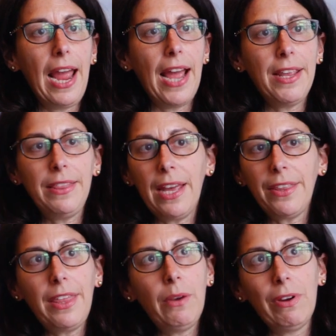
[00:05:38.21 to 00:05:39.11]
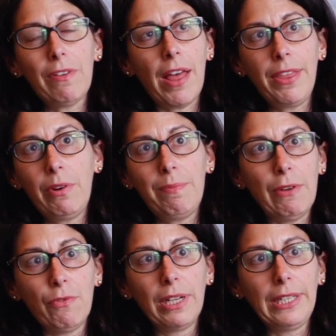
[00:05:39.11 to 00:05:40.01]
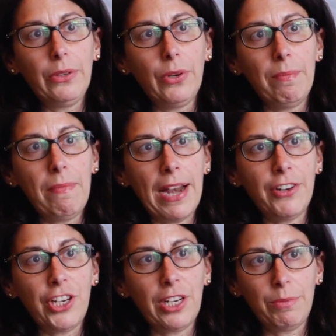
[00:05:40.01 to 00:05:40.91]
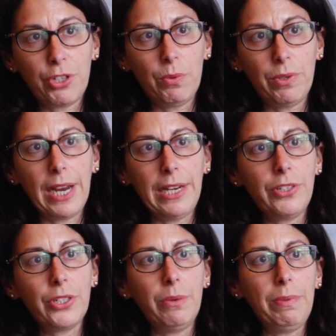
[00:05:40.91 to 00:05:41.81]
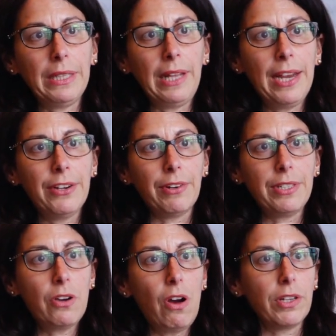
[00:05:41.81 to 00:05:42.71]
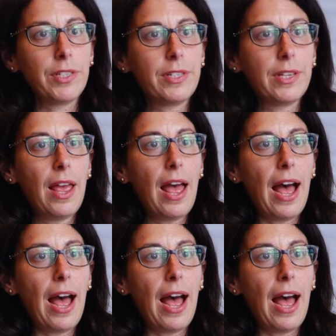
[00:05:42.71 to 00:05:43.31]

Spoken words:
And then the other thing I think we've been really good at managing, and I'm sure we'll get into a bit later, is costs.